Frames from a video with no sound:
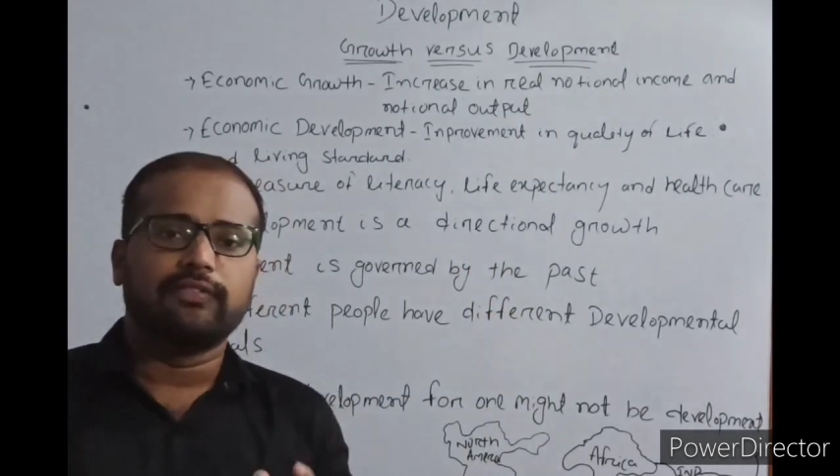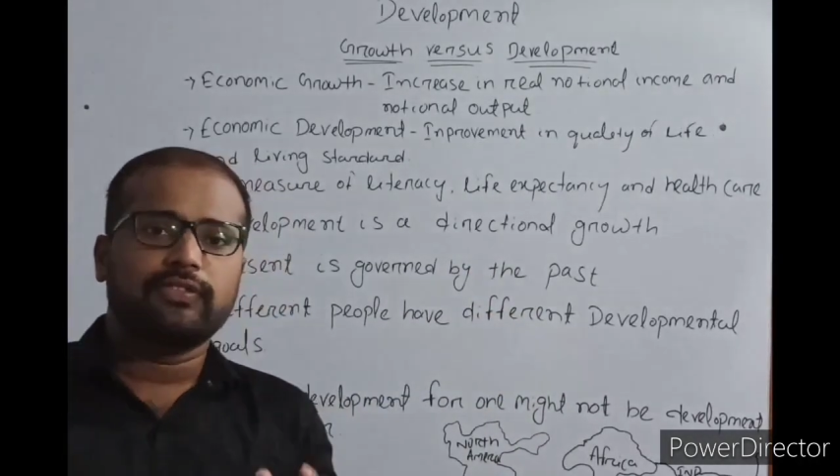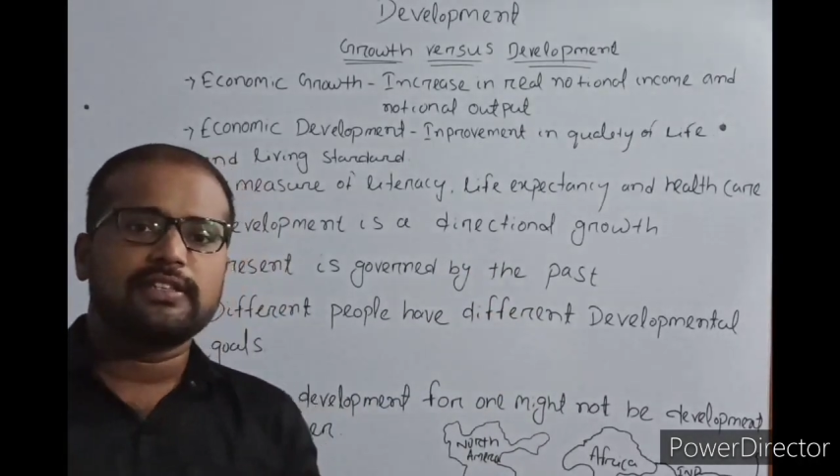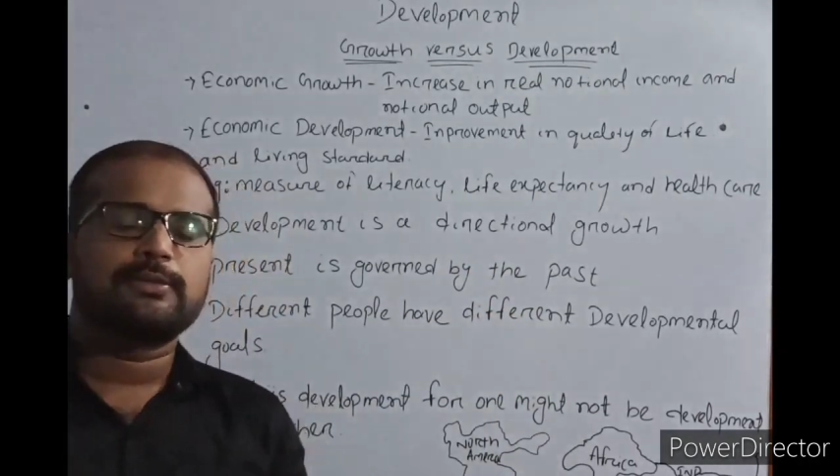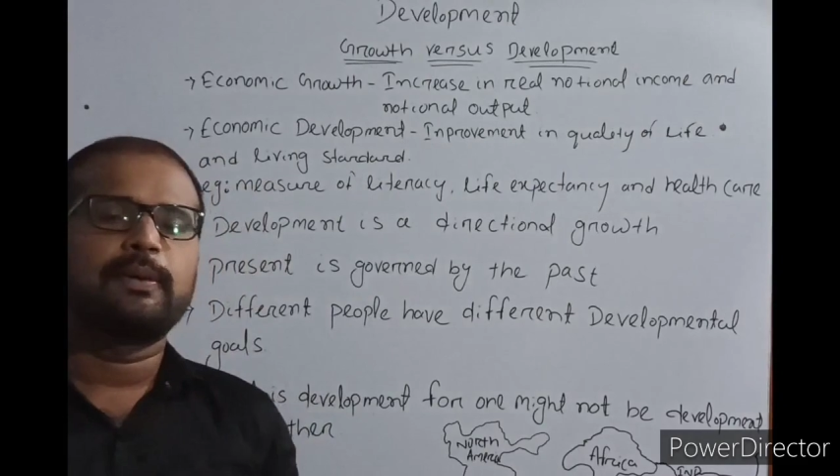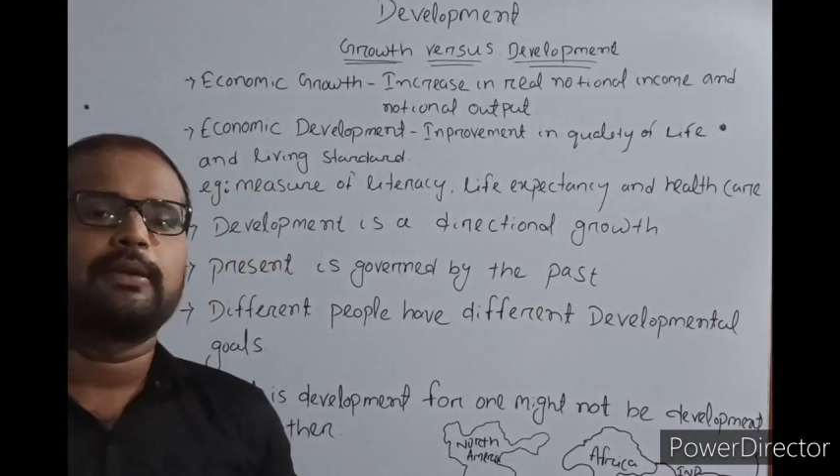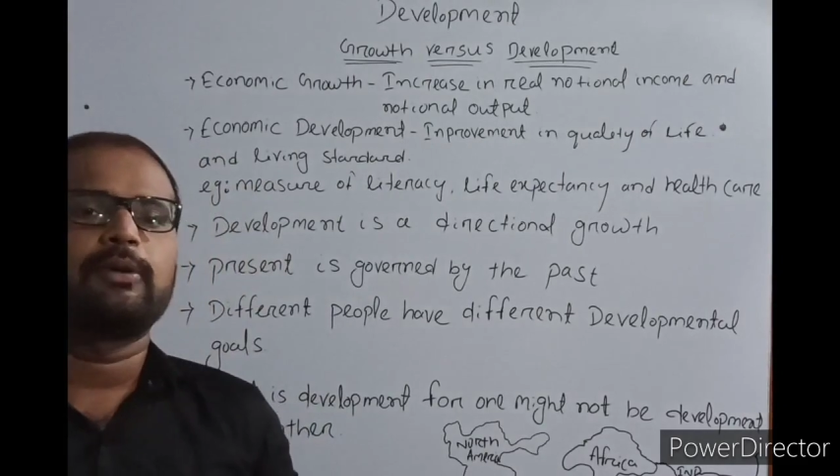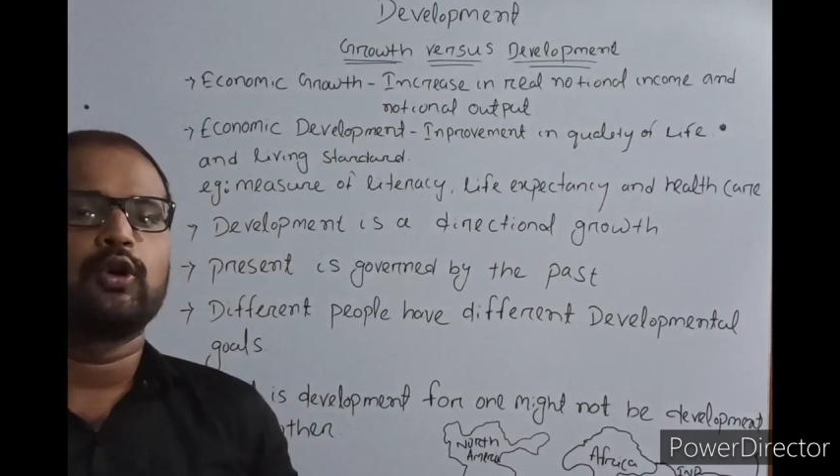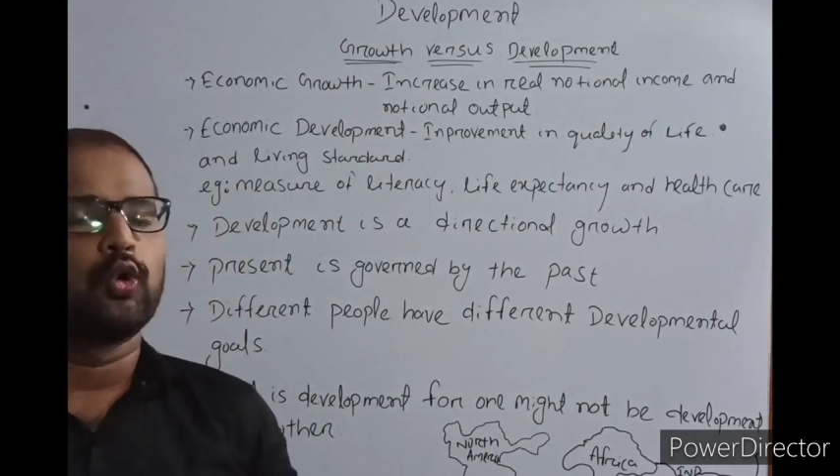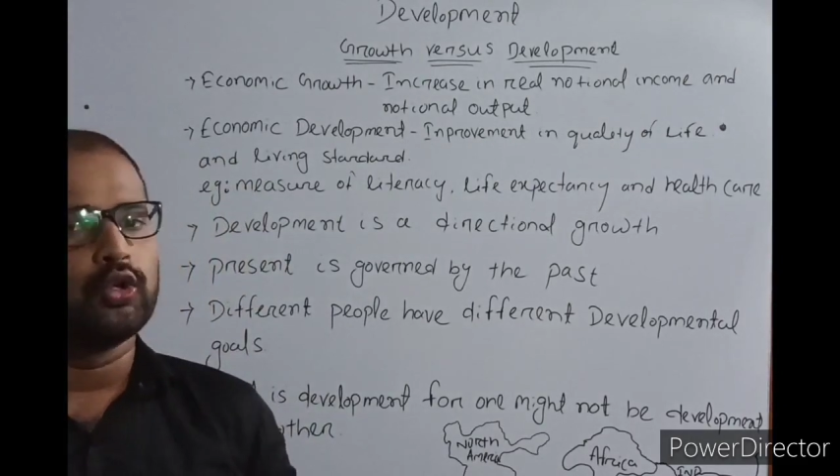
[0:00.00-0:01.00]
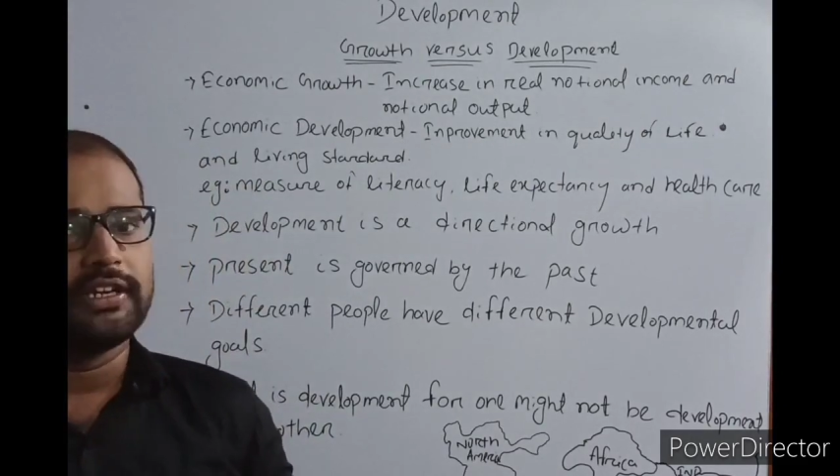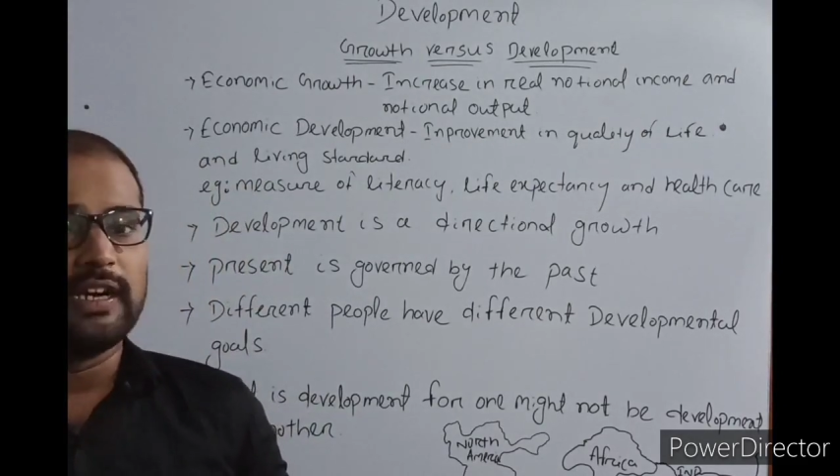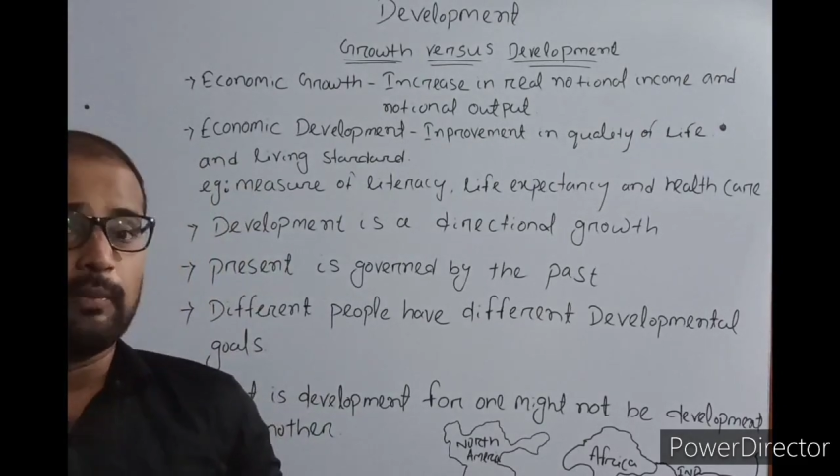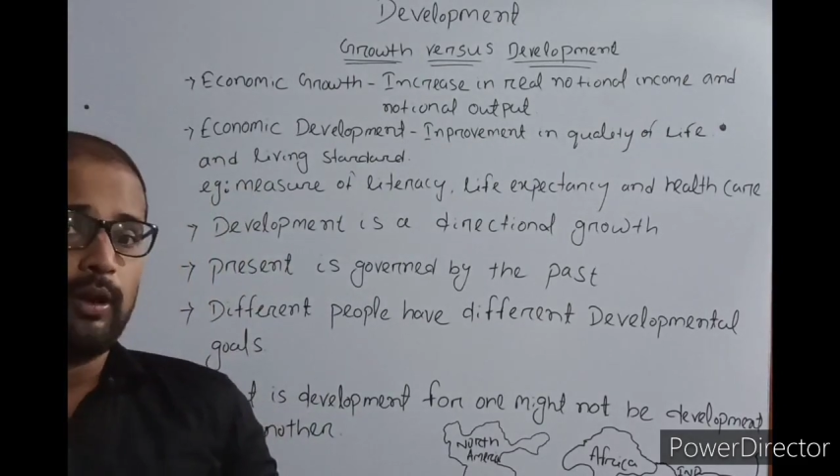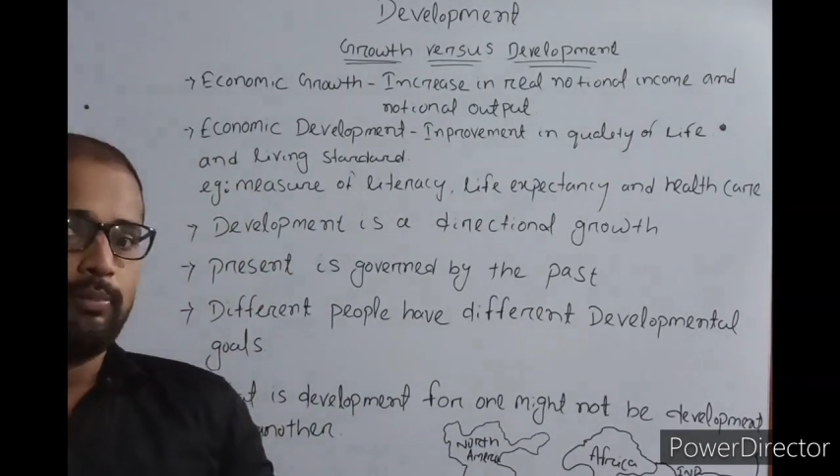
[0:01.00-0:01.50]
difference between growth
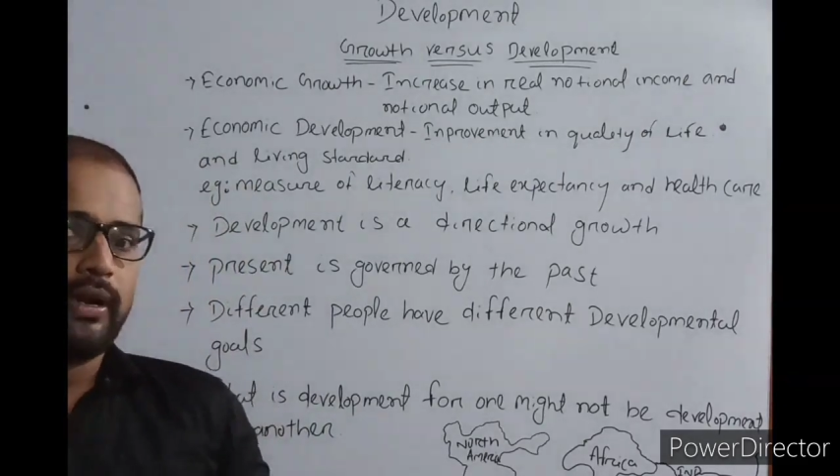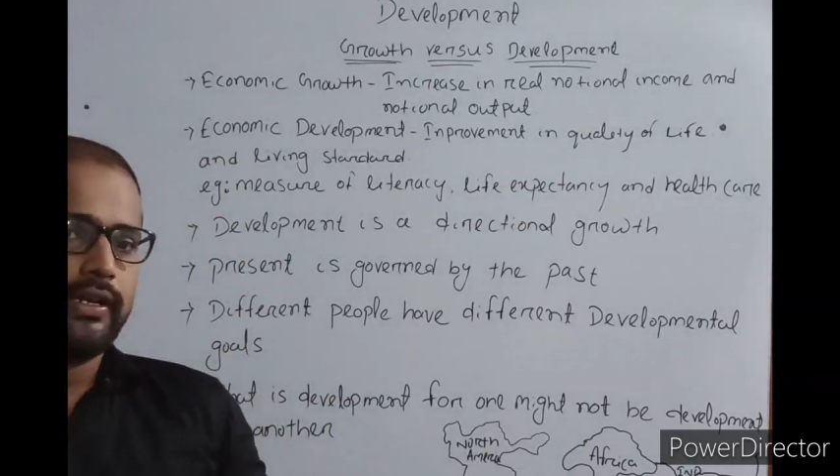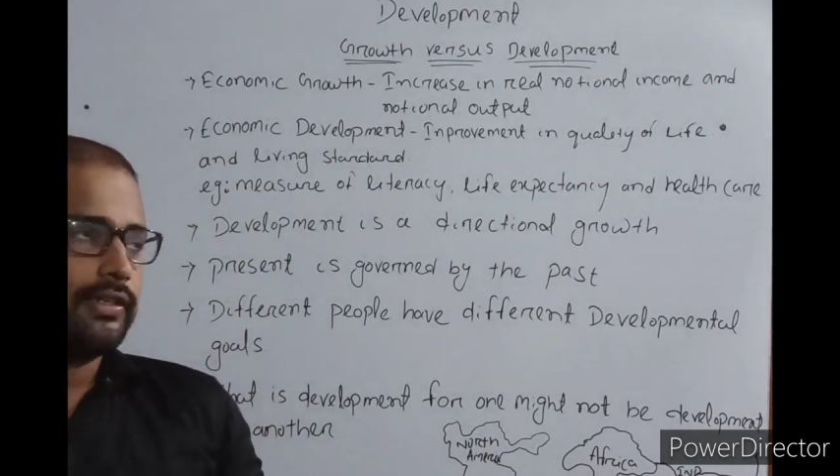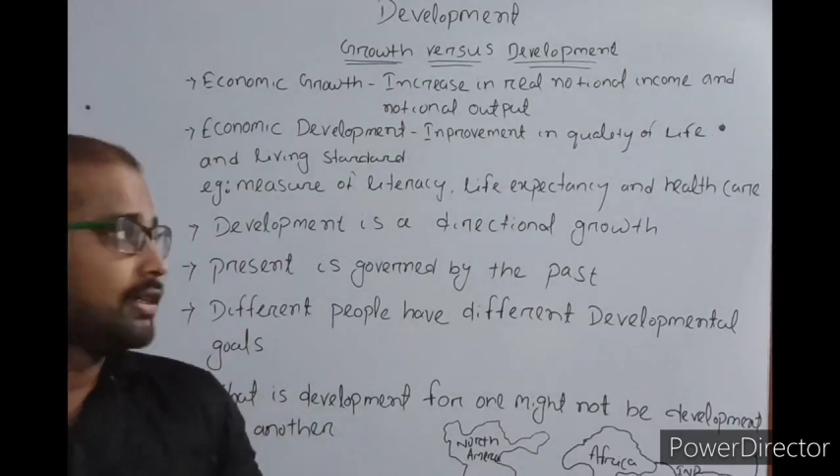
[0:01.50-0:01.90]
and development.